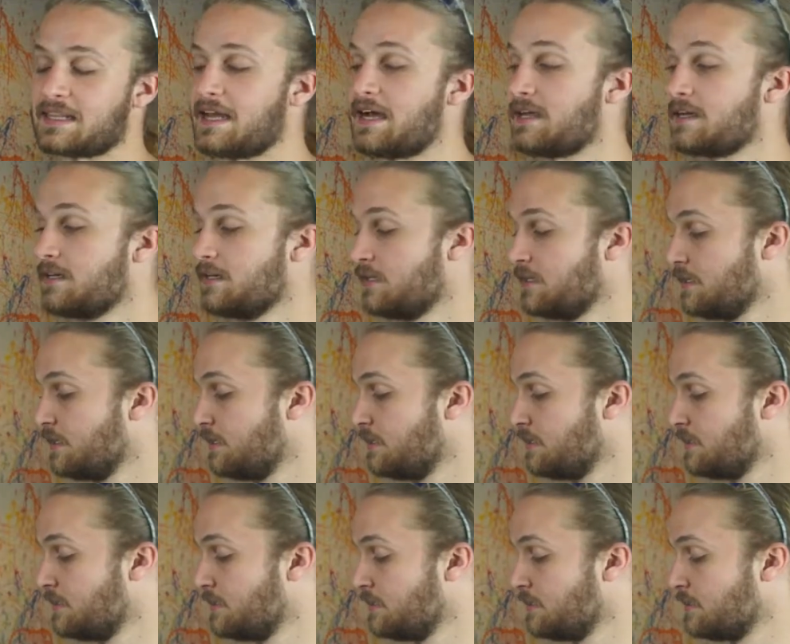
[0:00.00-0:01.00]
that.
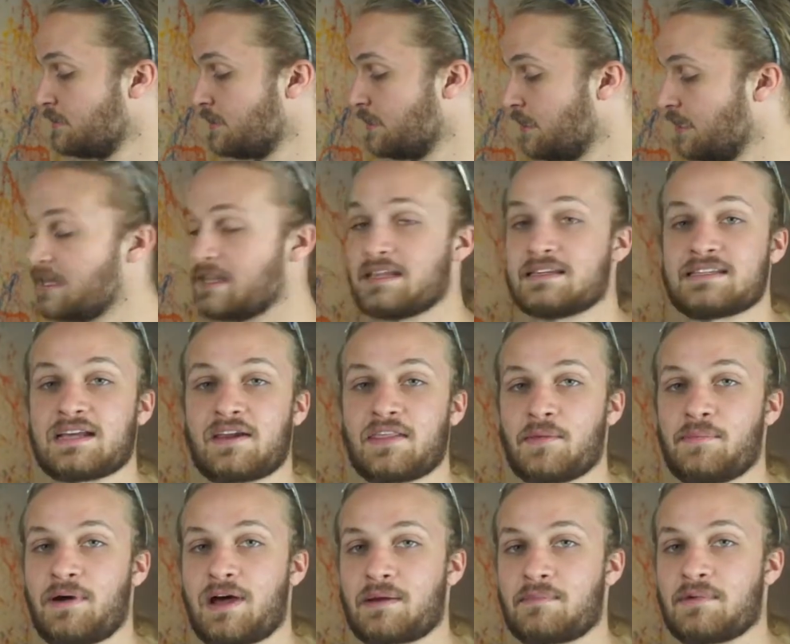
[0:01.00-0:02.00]
And then down at
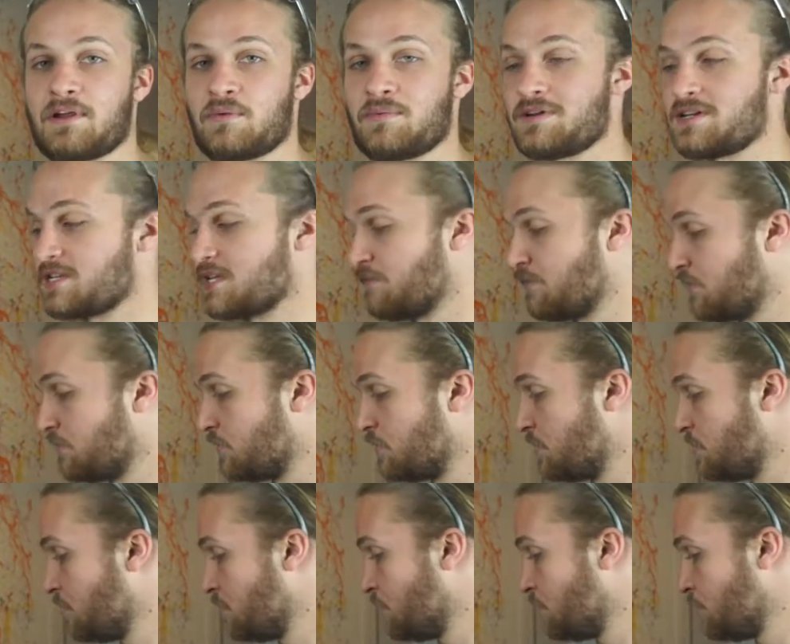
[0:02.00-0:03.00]
the bottom here, we just have a
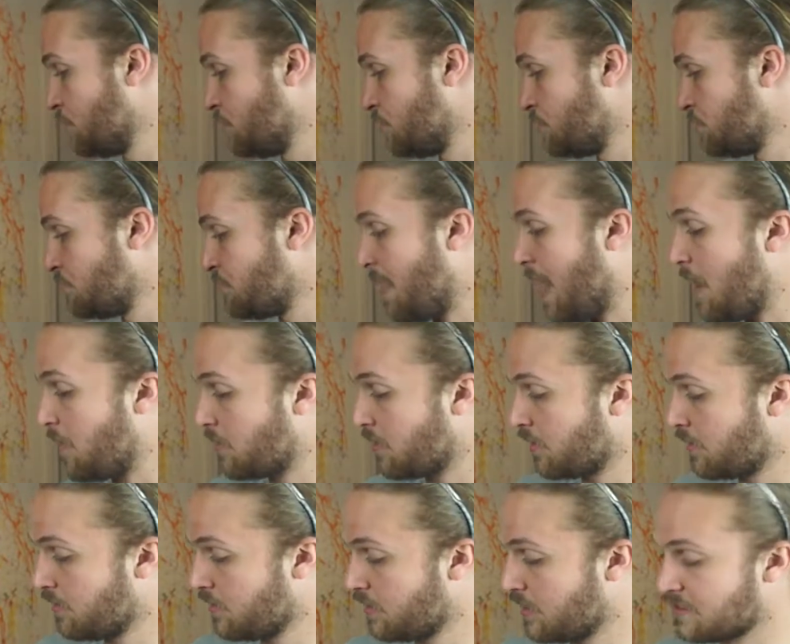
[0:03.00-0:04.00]
few
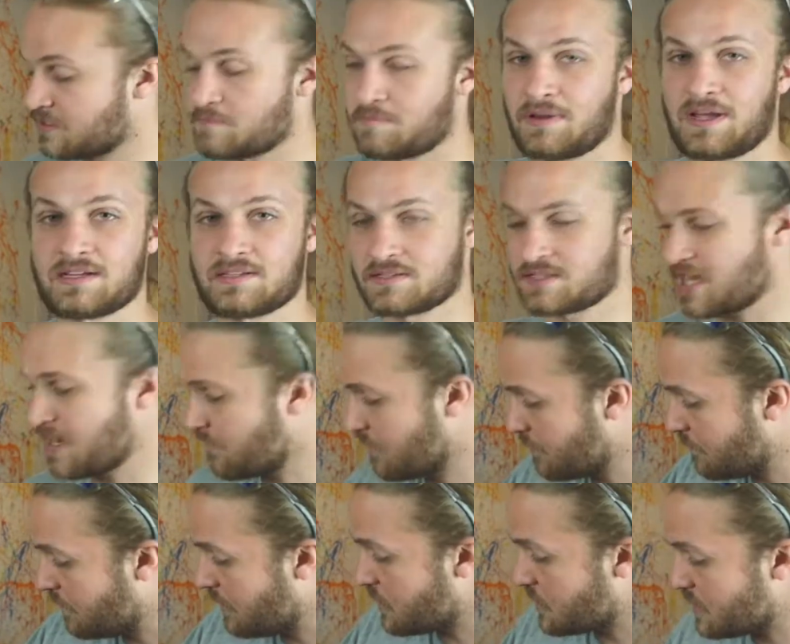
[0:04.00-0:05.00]
power supplies. It's kind of
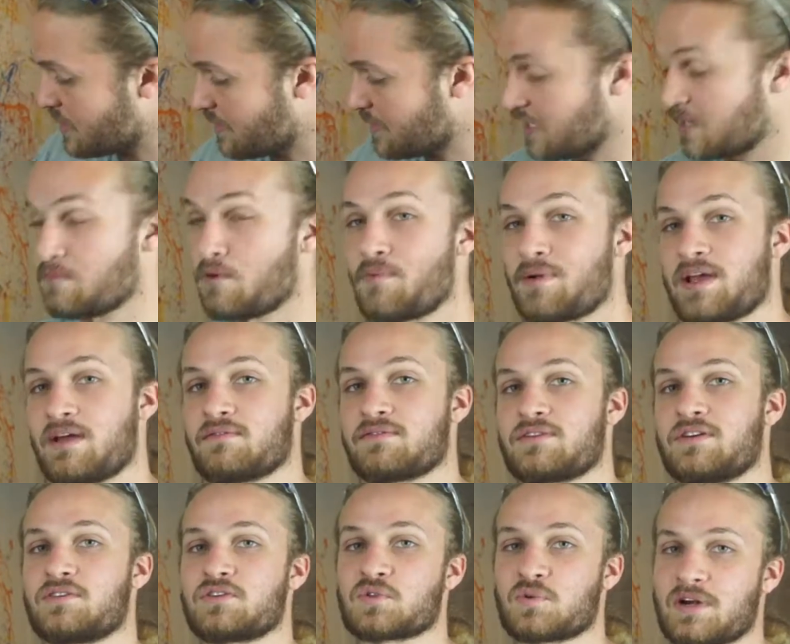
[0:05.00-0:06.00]
unfinished down here, but we have
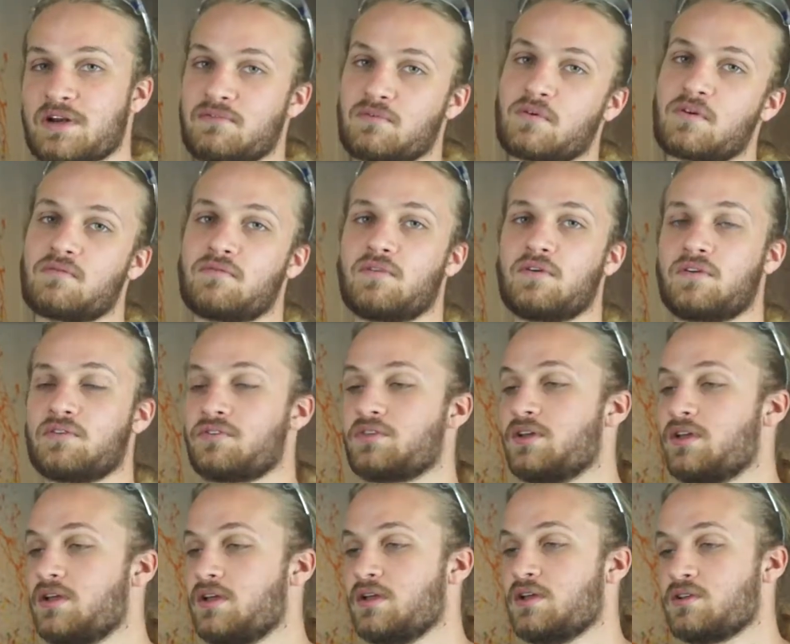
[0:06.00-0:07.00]
24 volt,
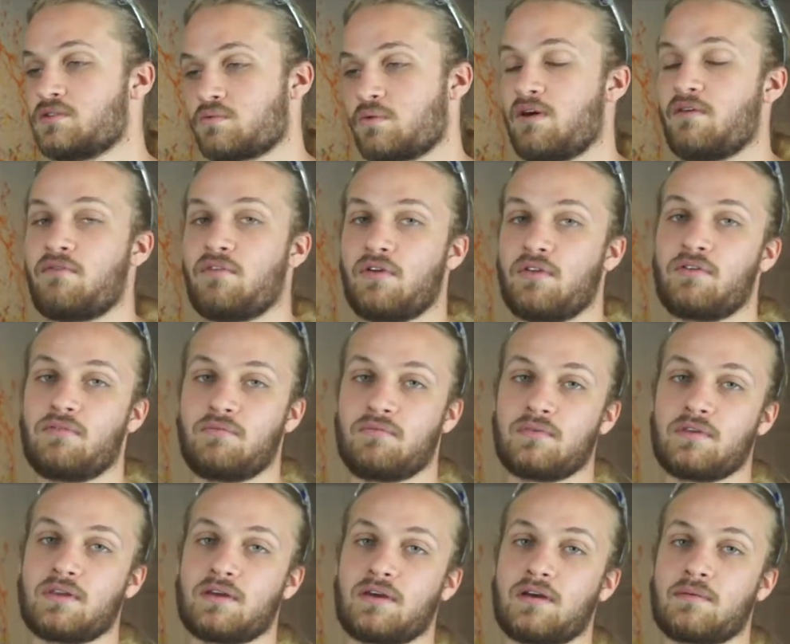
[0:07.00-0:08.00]
12 volt
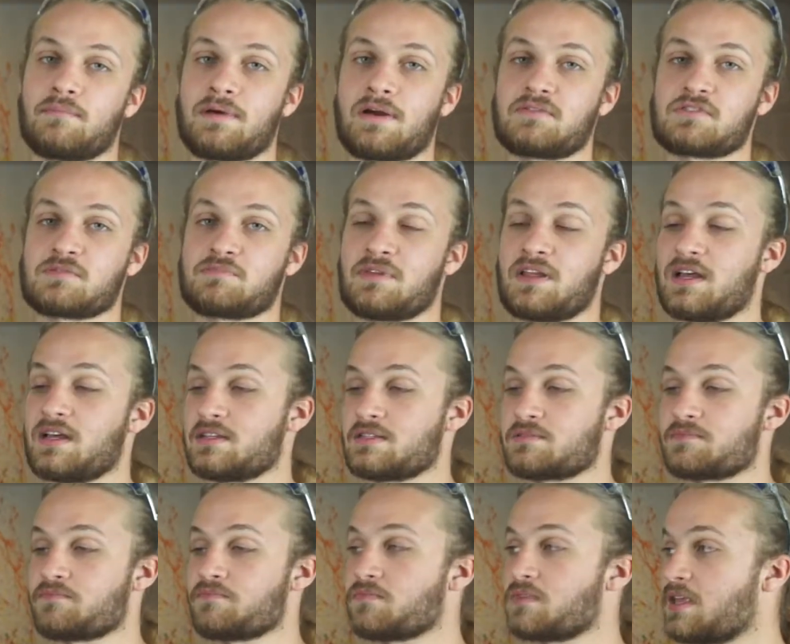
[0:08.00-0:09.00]
power
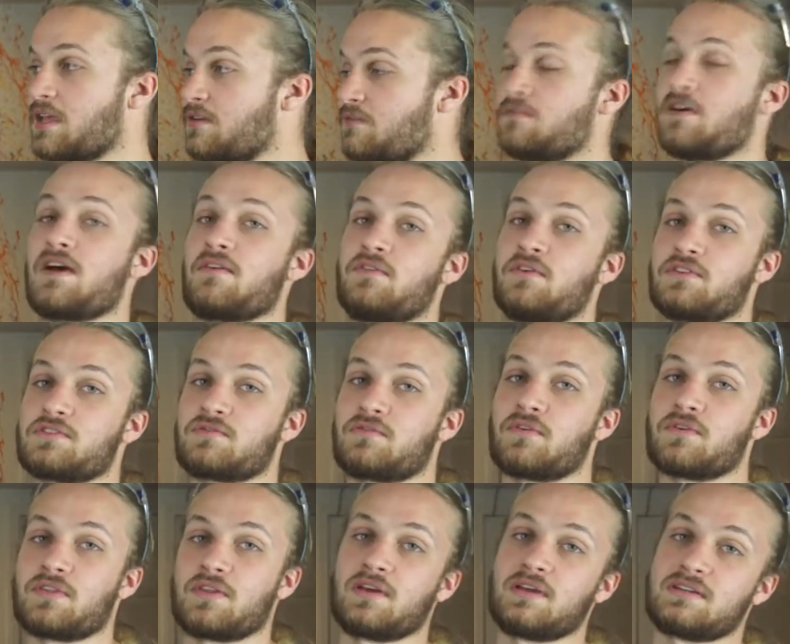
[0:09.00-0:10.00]
supplies, and 5 volts
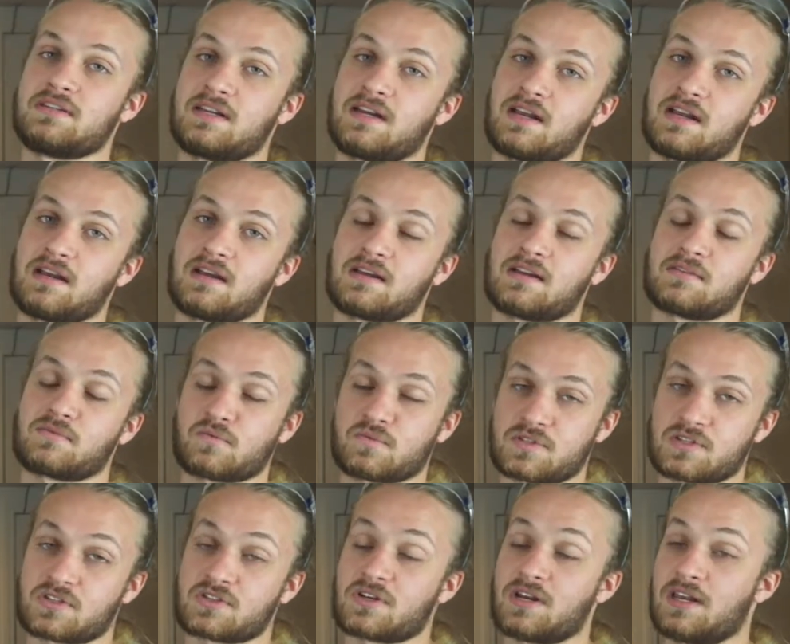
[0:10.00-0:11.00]
for the data
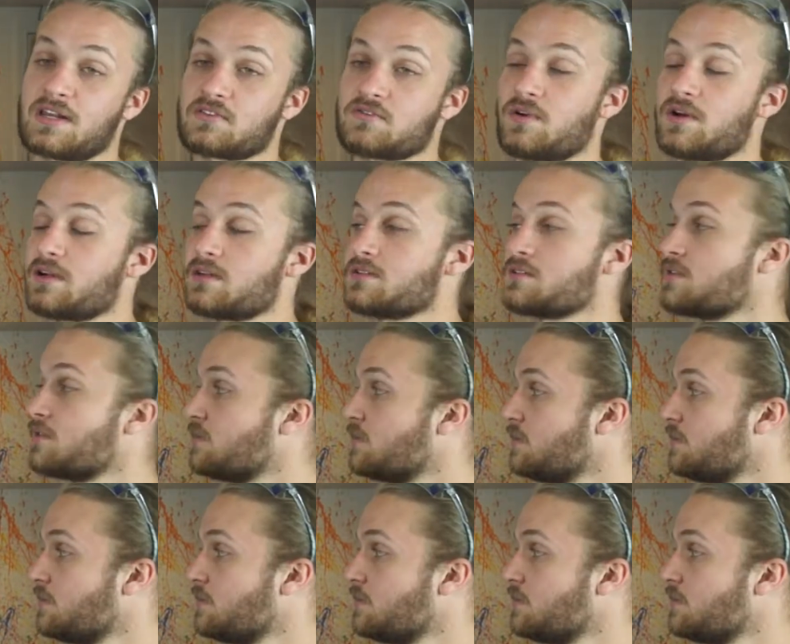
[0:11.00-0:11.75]
acquisition electronics.